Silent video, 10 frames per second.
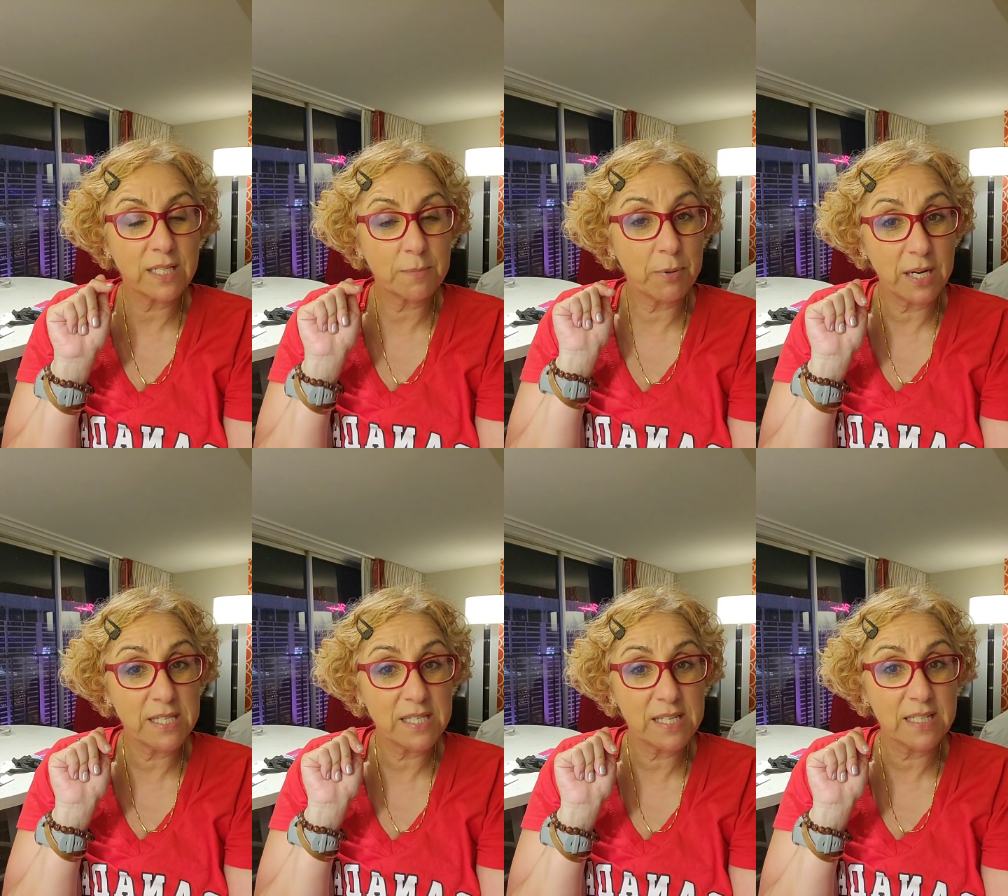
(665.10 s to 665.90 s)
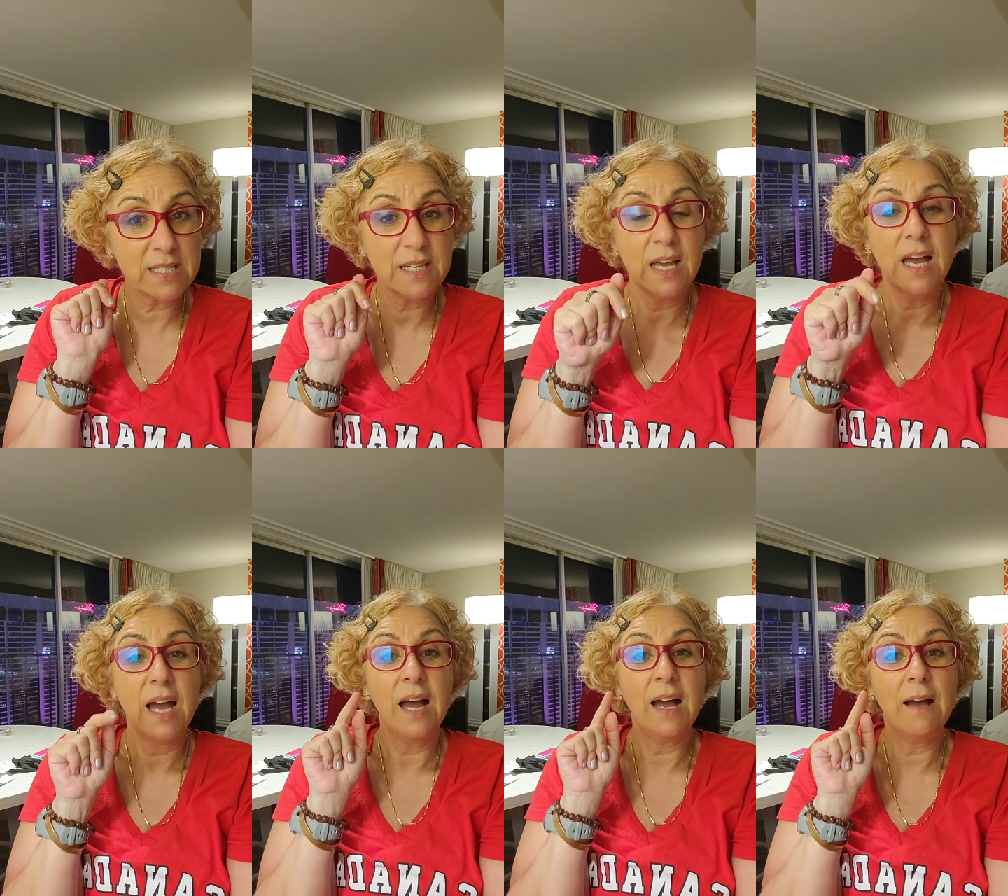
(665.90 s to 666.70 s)
get to price it
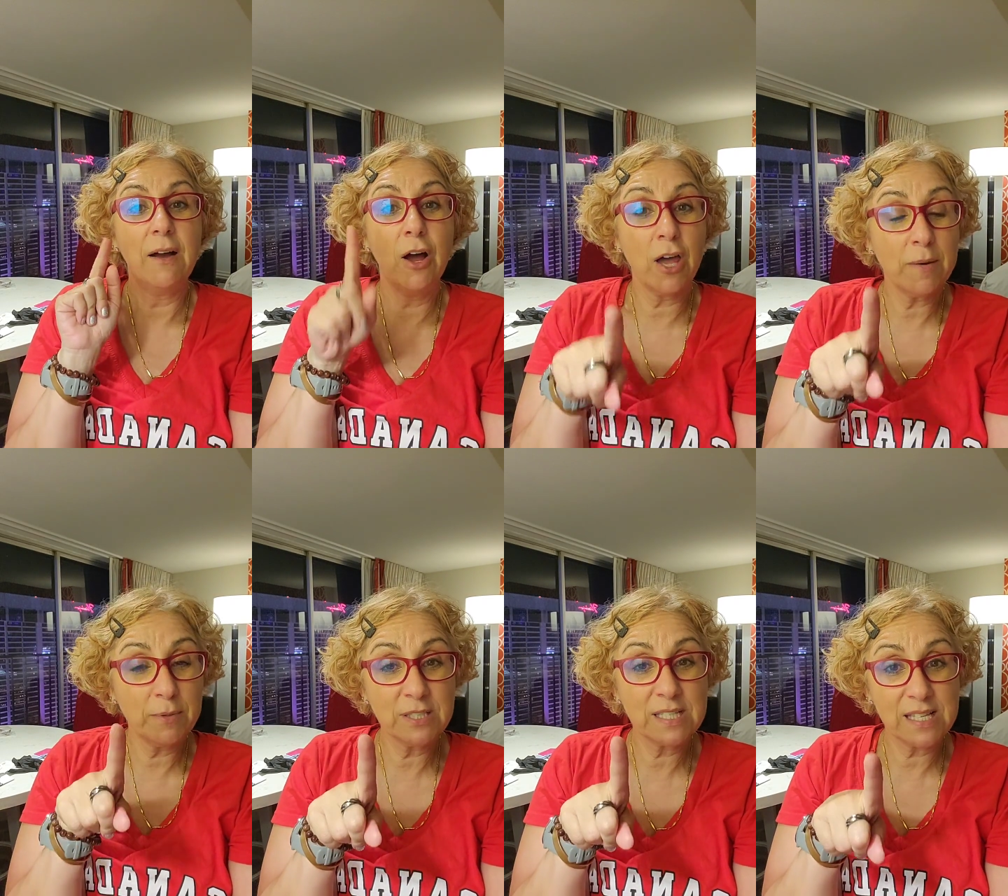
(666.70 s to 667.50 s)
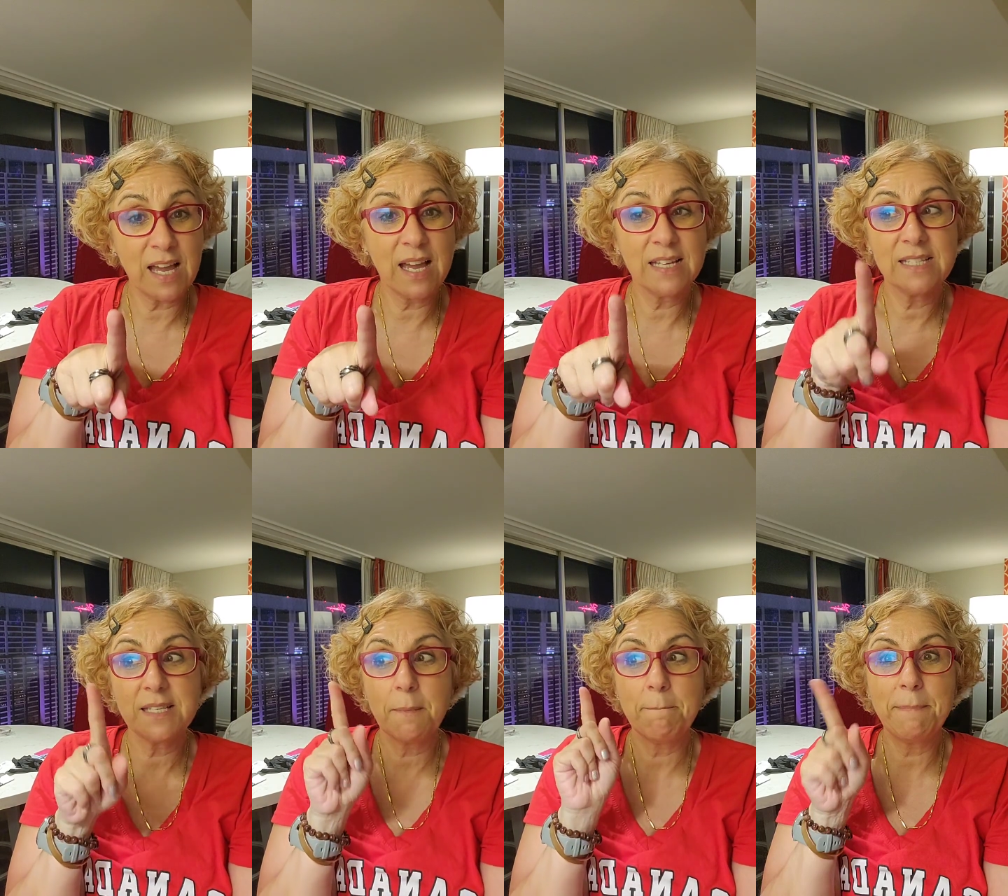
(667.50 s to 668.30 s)
uh, audible
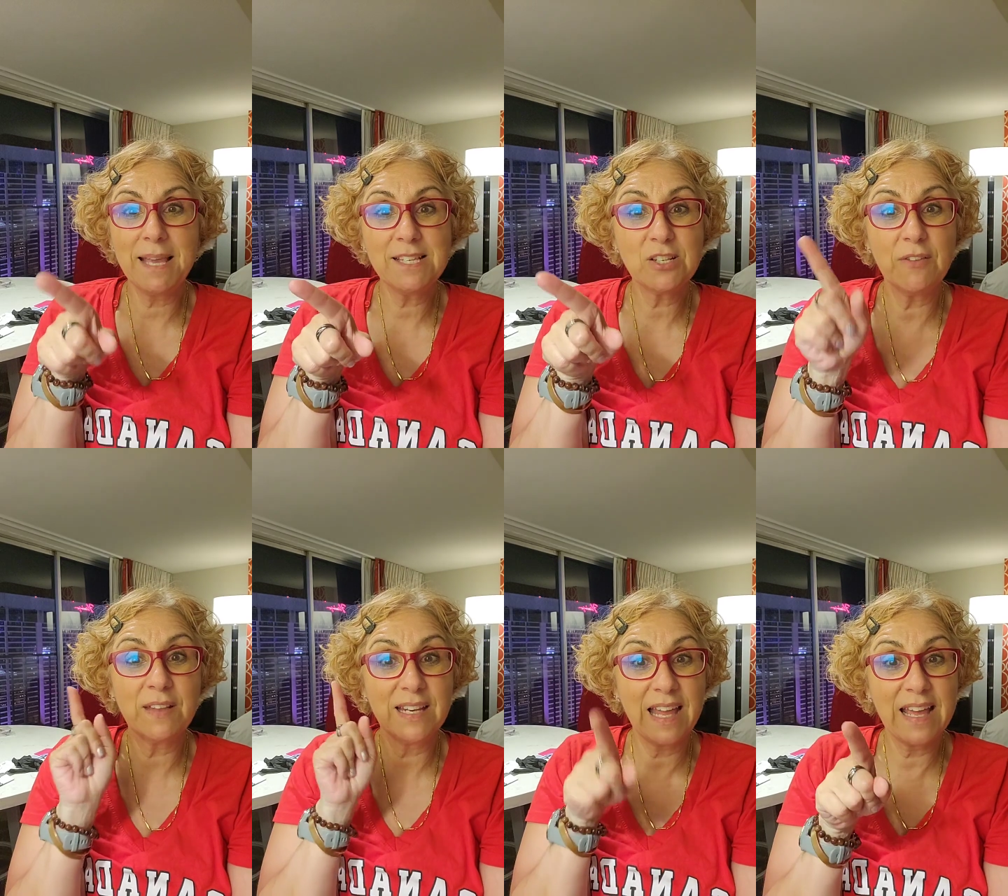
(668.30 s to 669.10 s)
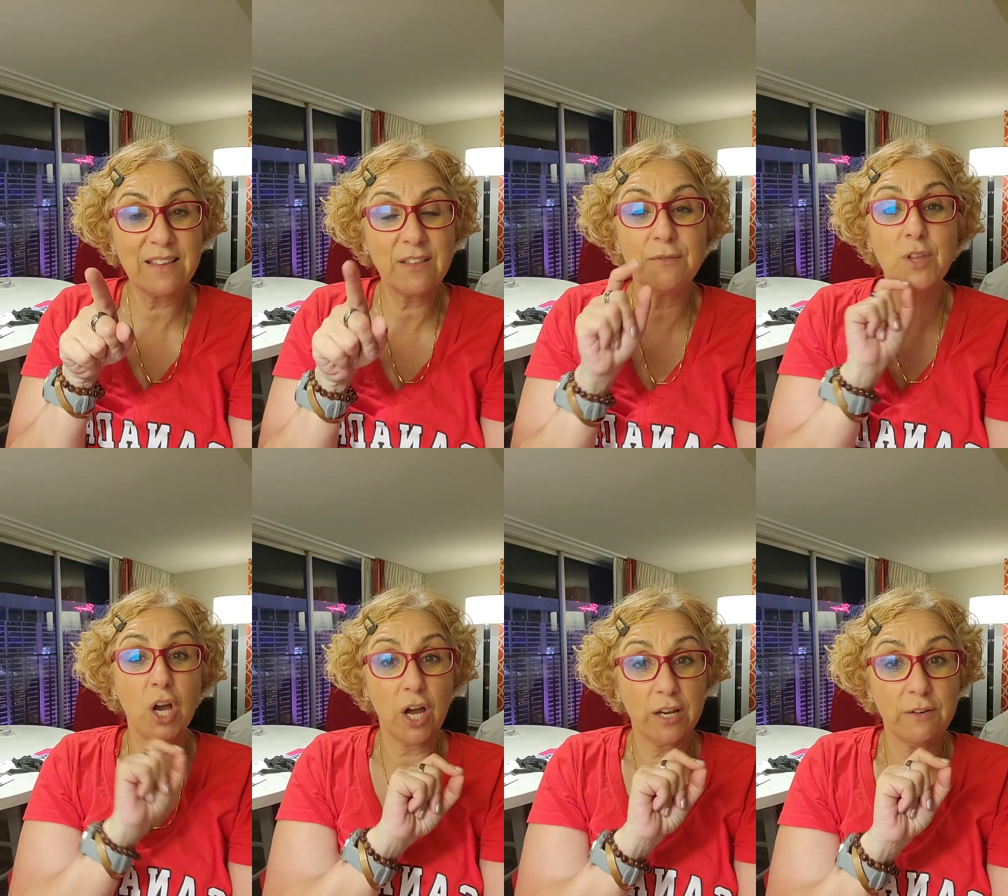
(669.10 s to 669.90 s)
decides based on the length of the
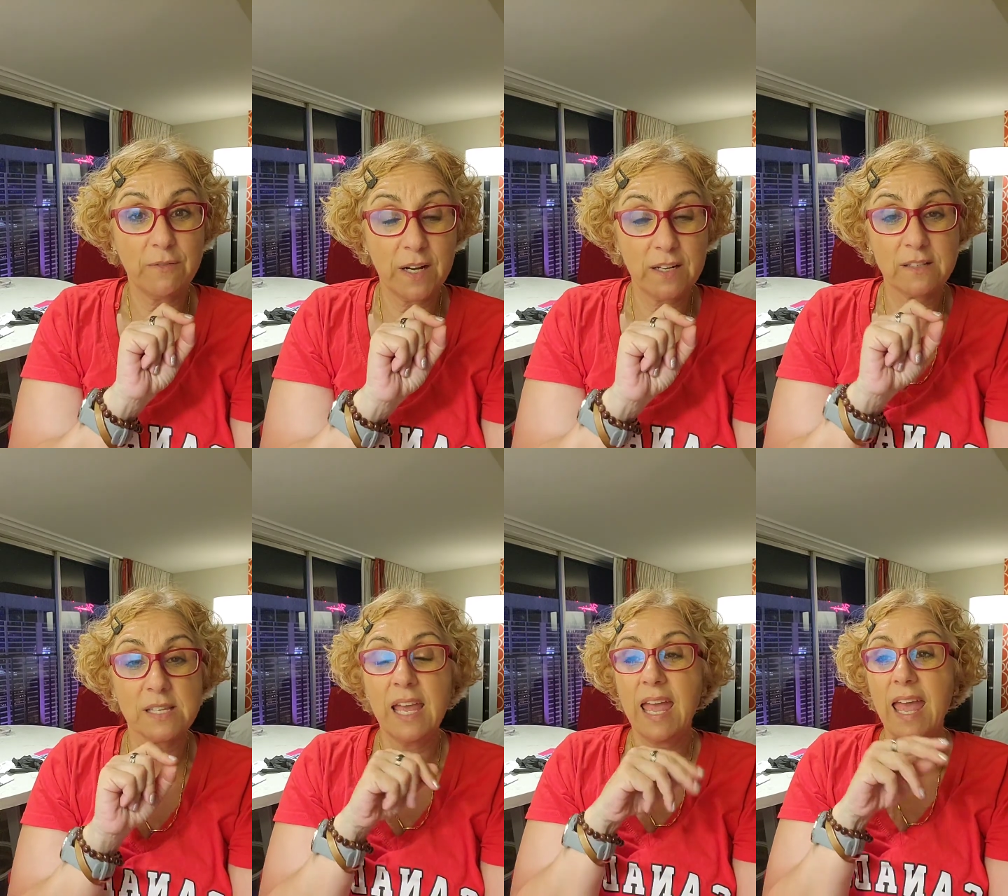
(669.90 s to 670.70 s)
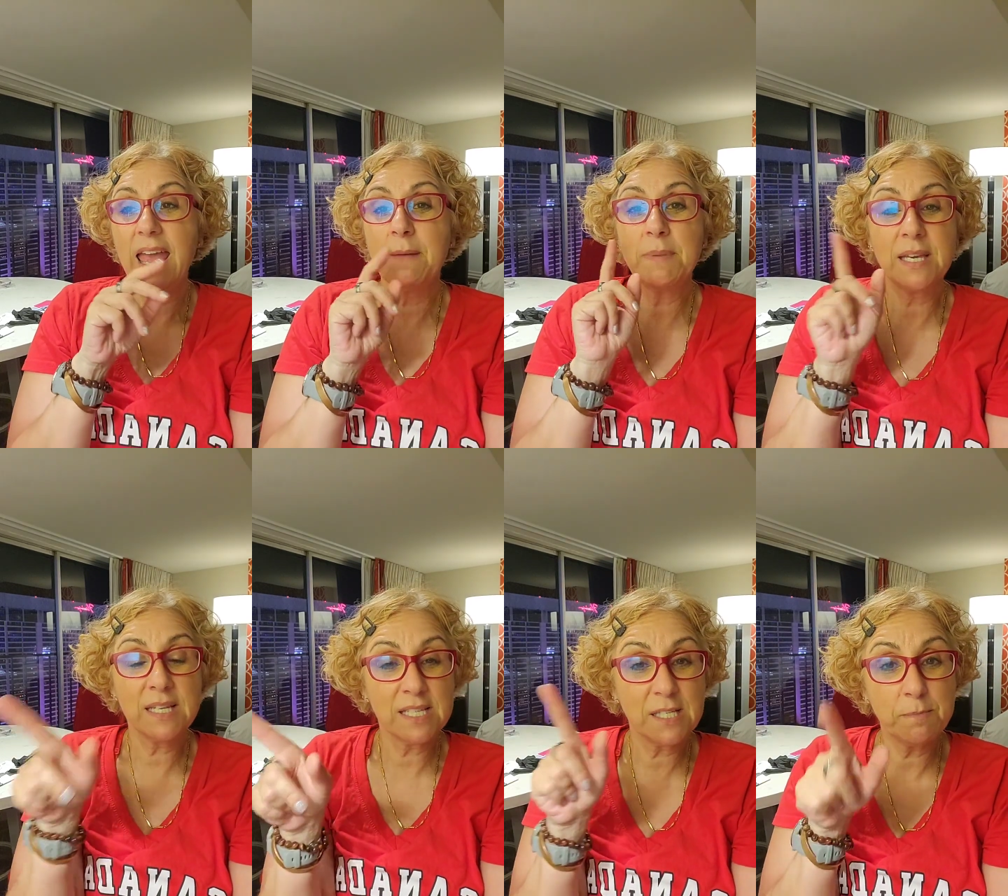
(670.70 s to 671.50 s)
audio files and
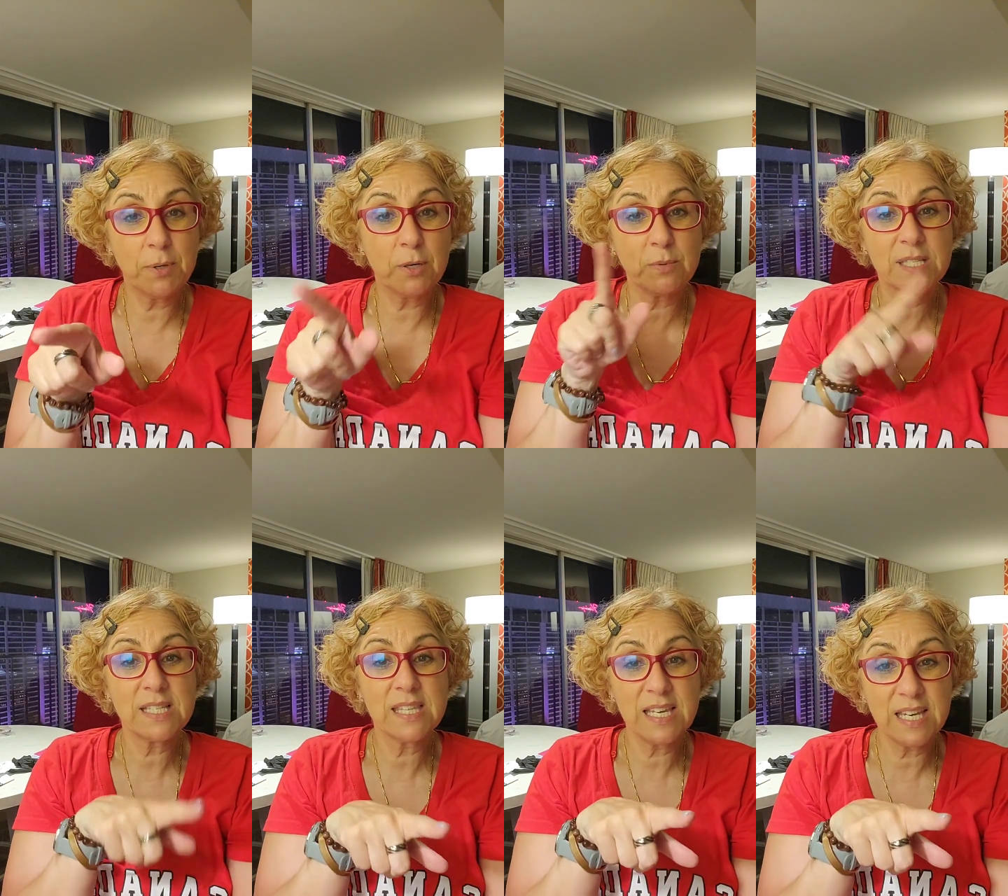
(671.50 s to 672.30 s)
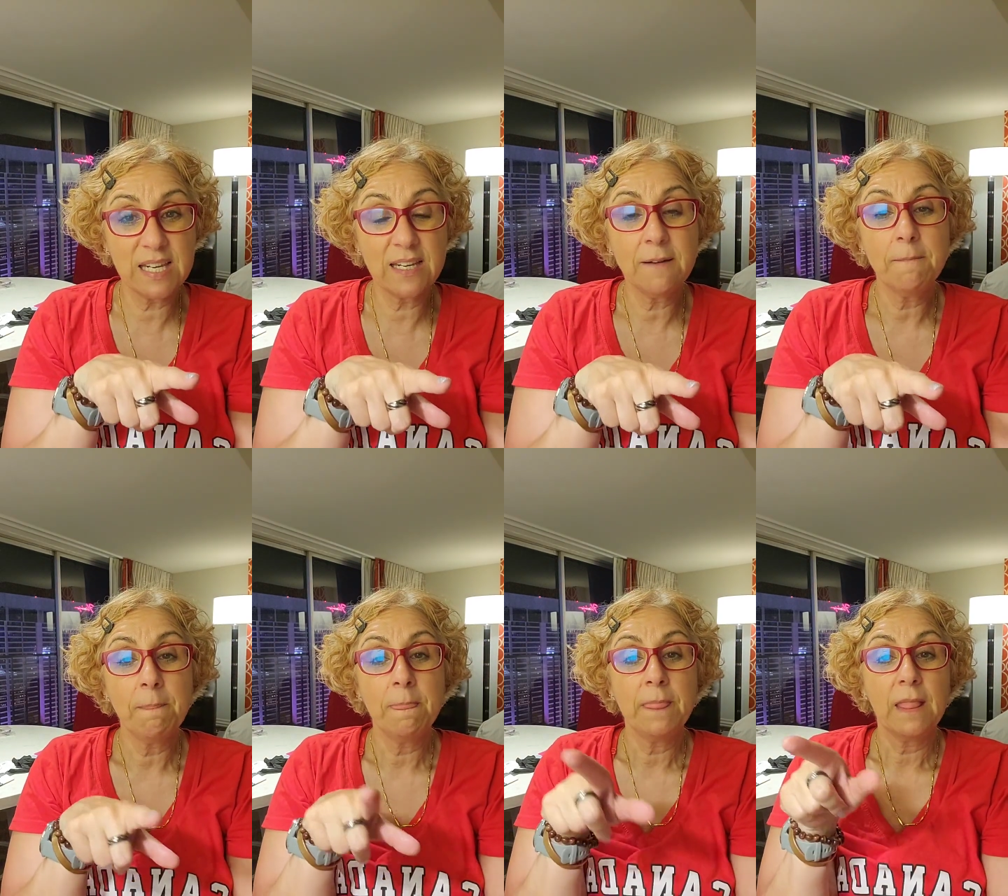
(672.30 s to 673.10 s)
because his book was thin
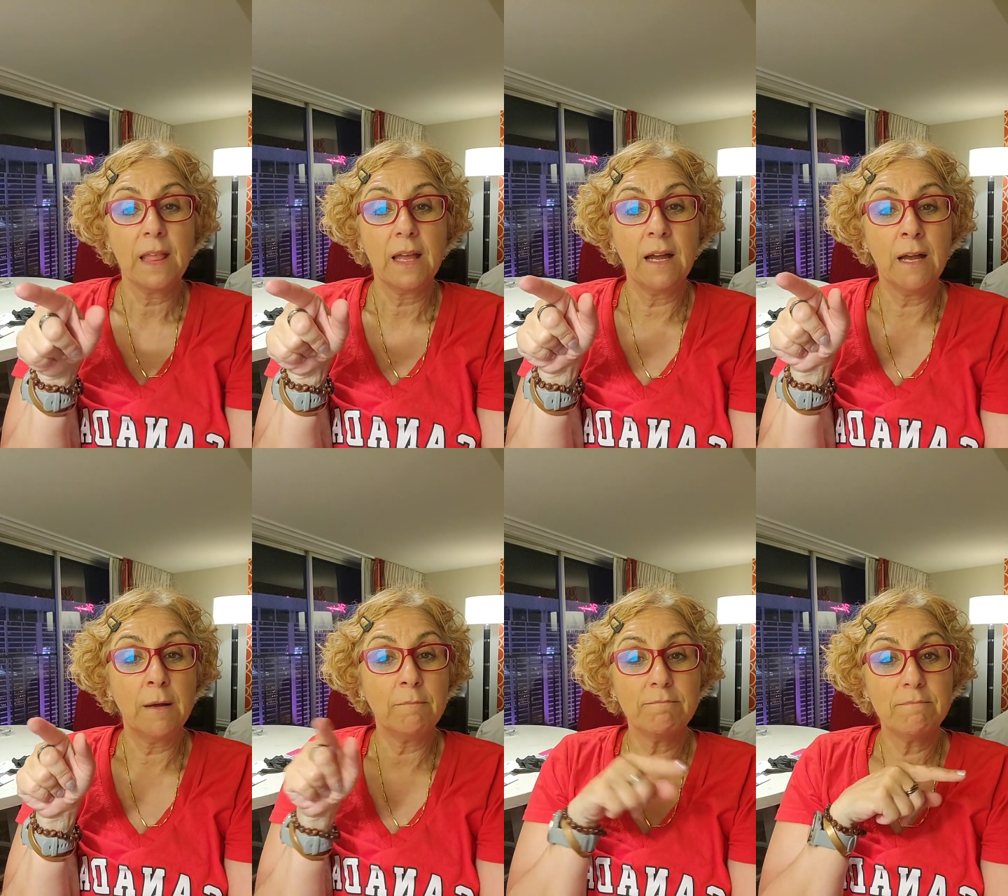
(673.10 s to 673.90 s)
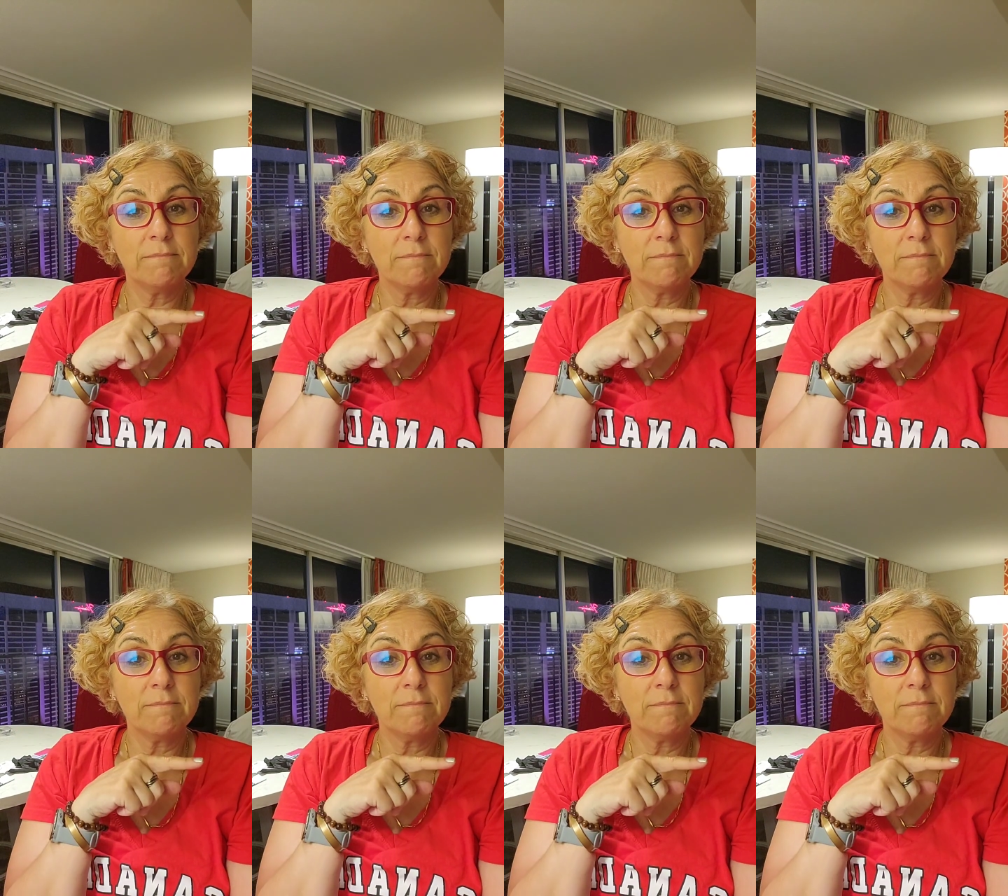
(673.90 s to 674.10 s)
um,